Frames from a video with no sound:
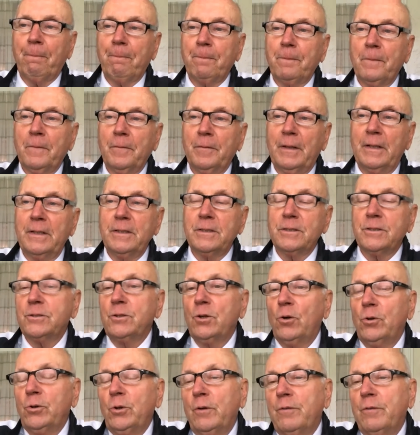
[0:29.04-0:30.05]
they just
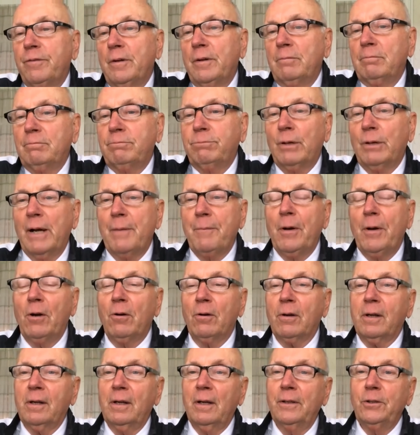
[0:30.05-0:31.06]
know you from
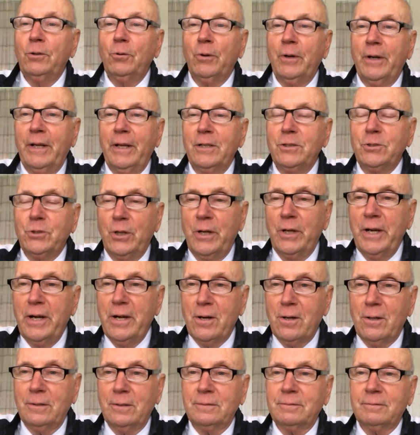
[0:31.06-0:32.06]
Primerica, and you were an
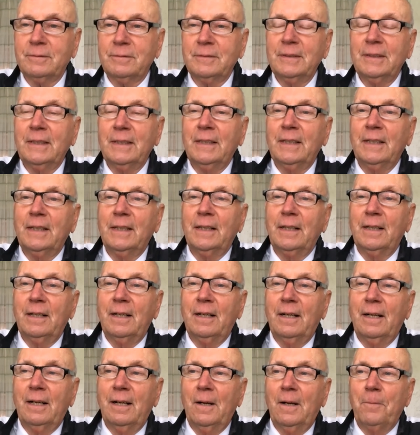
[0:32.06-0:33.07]
engineer.
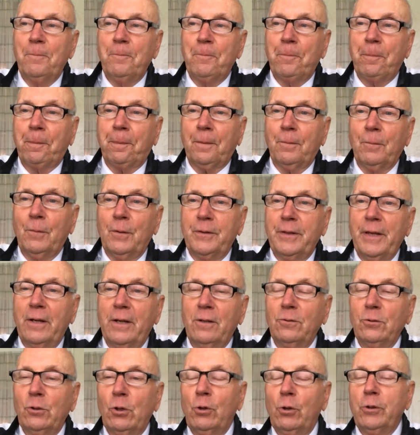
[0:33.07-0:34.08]
But they
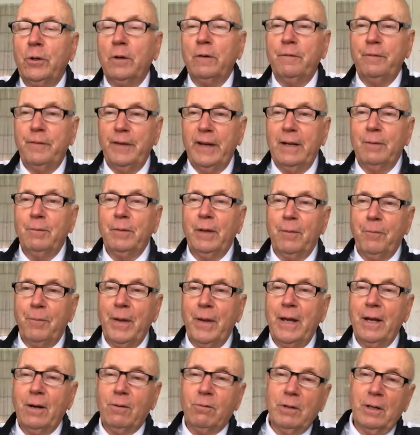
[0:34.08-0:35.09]
don't know your family
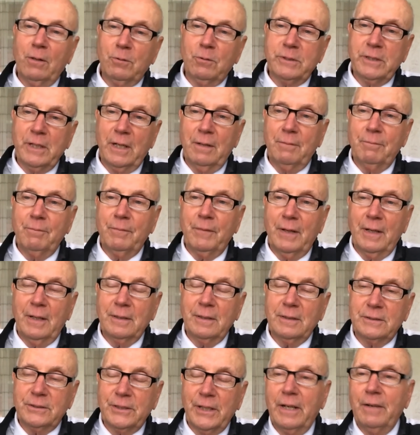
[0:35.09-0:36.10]
background, which I'm
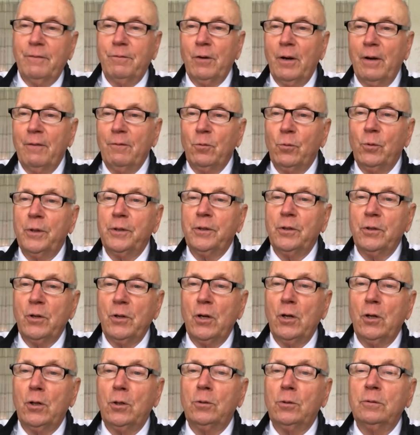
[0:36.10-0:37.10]
excited for everyone to
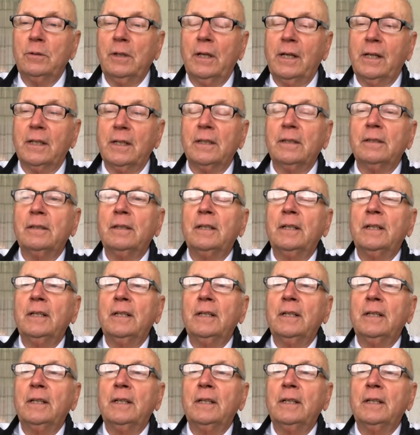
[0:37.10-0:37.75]
know, and